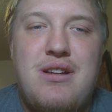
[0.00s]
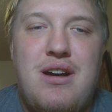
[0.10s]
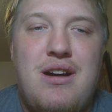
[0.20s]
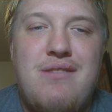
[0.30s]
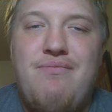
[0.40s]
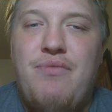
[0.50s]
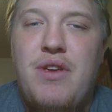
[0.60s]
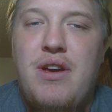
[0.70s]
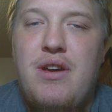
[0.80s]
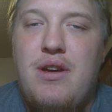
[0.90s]

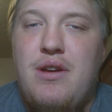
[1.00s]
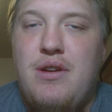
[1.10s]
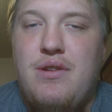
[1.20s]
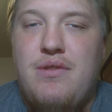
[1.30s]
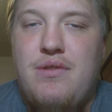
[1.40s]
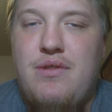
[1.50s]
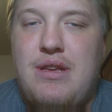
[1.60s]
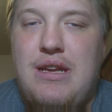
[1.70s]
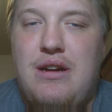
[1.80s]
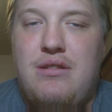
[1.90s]

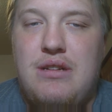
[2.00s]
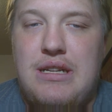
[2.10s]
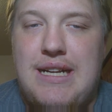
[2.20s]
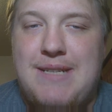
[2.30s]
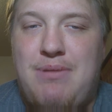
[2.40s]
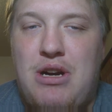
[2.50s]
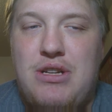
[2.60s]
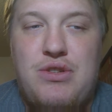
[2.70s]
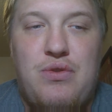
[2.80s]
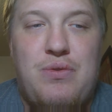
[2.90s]
That's part of